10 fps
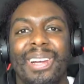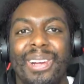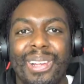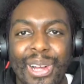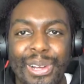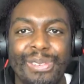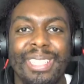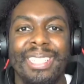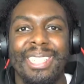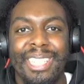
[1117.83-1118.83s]
Glover
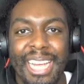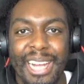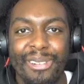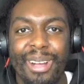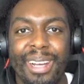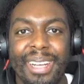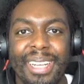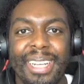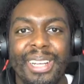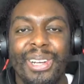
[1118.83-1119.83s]
Teixeira
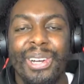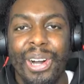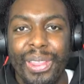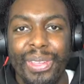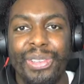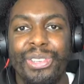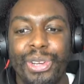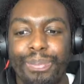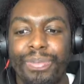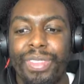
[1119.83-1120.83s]
got the
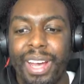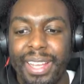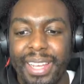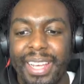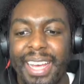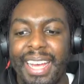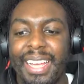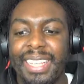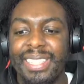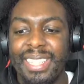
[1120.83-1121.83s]
job done
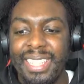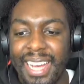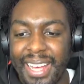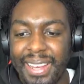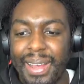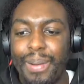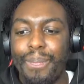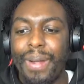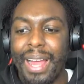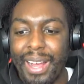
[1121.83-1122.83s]
against Jan
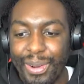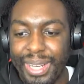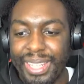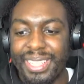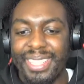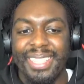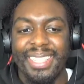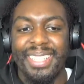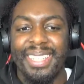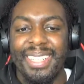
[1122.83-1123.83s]
Blachowicz.
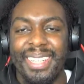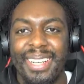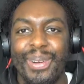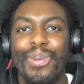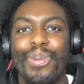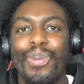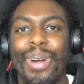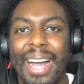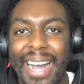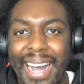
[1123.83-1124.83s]

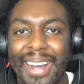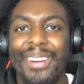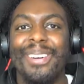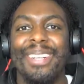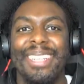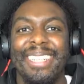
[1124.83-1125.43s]
Wow.